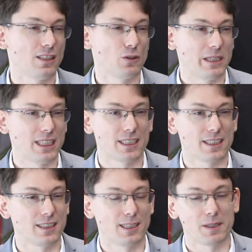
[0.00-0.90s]
to be
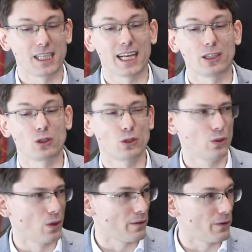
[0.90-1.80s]
taken typically at the
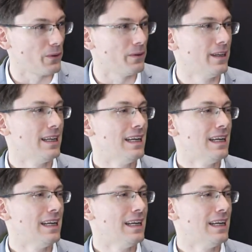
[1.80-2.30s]
SKU level,